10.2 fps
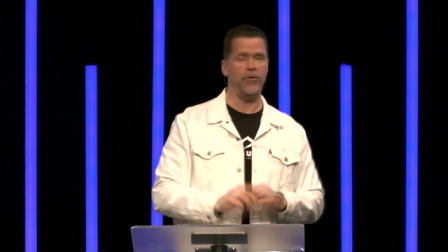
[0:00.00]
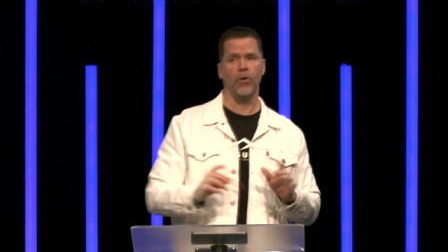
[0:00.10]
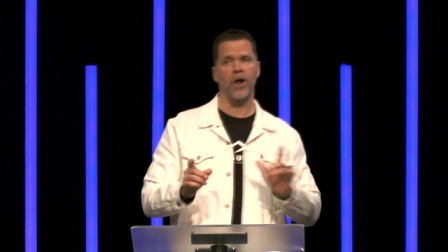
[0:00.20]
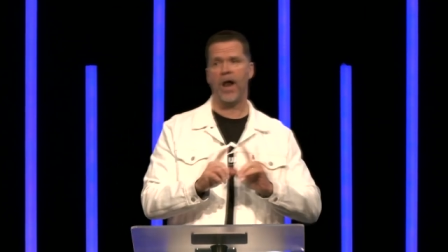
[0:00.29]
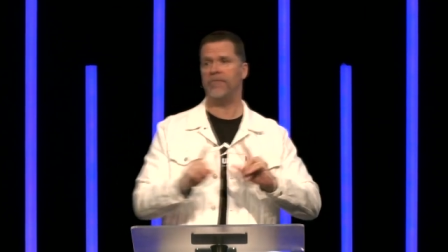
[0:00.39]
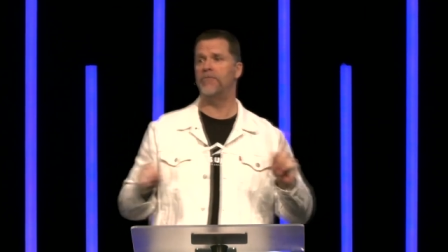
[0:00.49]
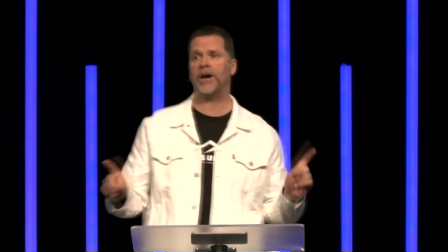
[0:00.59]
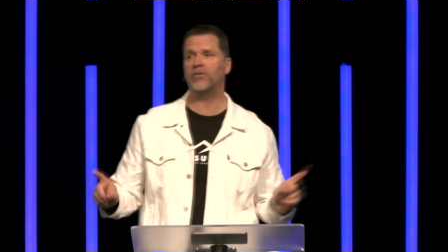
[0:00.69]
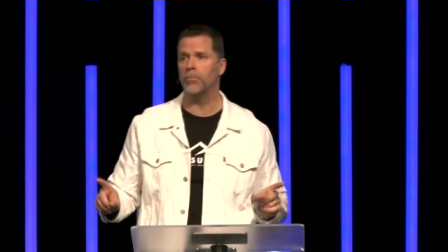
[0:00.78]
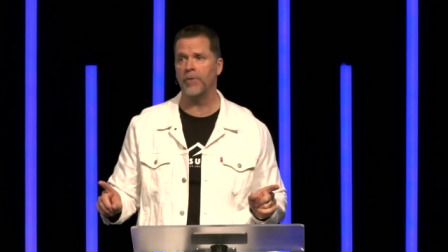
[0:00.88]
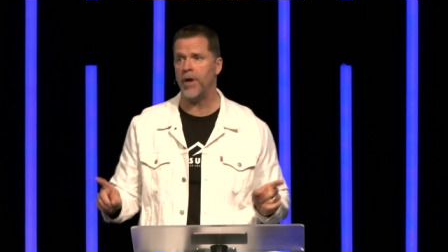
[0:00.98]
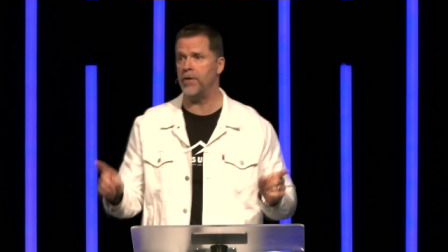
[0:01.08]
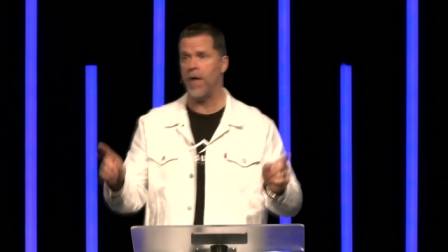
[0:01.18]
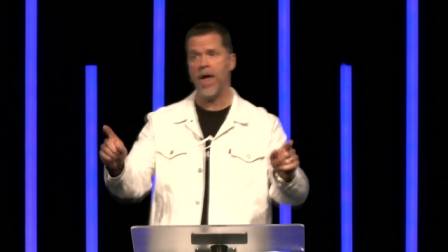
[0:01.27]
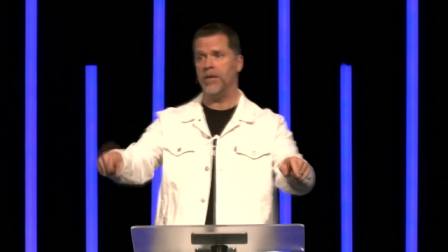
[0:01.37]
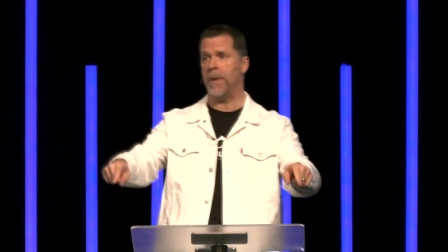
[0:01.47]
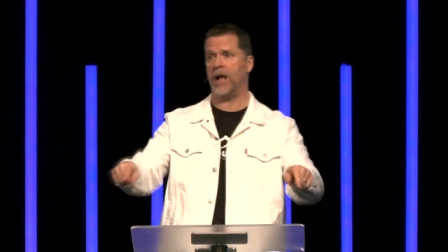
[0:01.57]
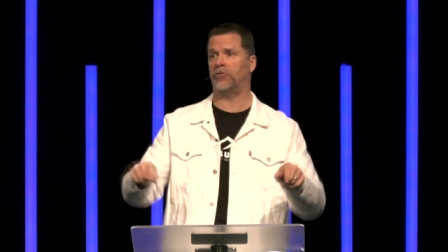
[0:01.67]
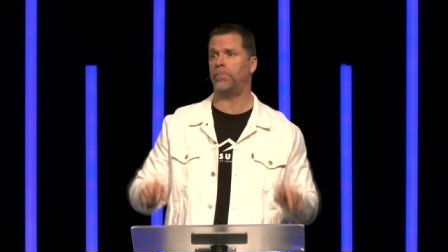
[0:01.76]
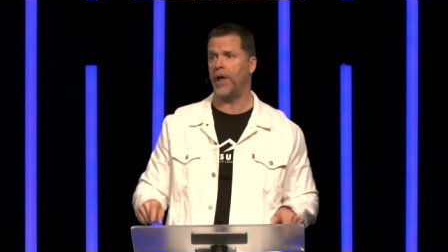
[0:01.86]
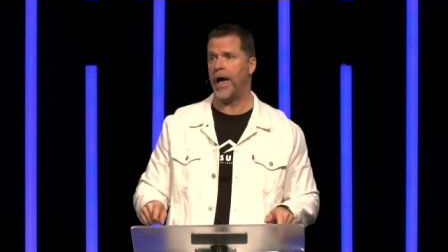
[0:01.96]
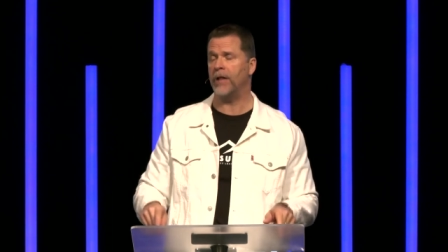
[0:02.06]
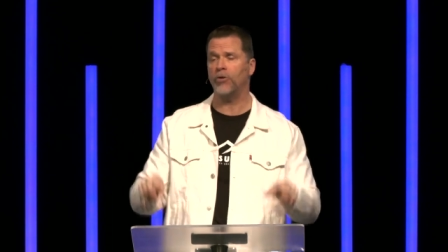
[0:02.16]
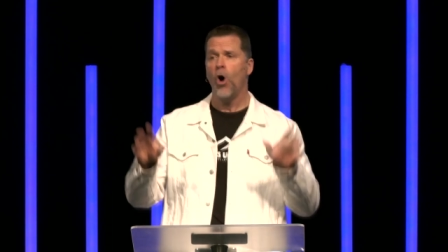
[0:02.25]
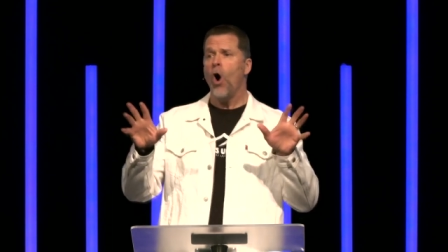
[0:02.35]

You are not a victim of any, any man's plans